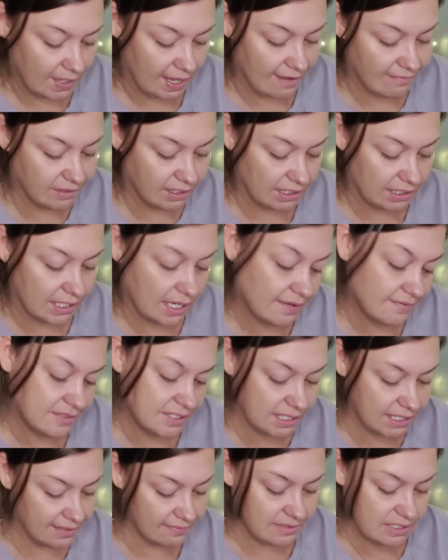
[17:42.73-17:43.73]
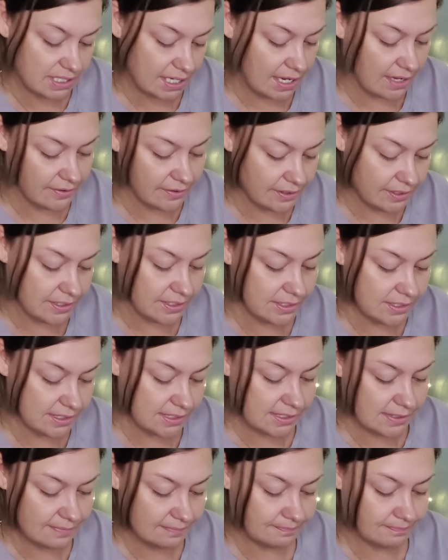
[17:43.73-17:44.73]
Having enough to give to
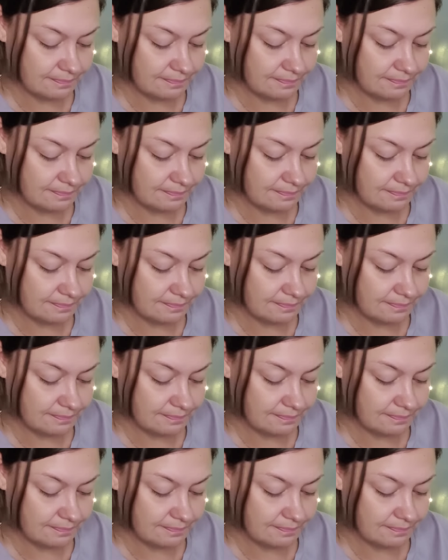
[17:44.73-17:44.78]
others.